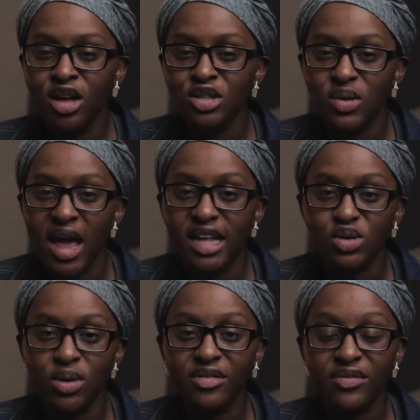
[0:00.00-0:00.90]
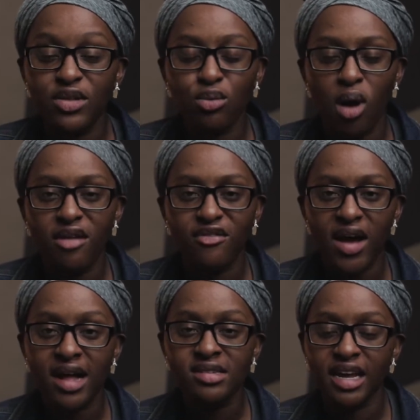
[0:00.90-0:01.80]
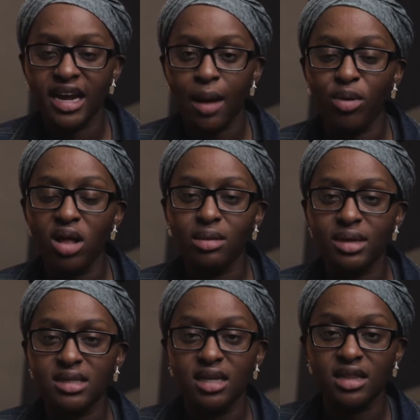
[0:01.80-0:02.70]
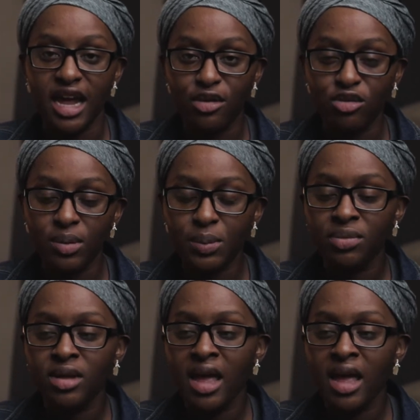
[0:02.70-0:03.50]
So I had 250 raw files and I brought them into Lightroom,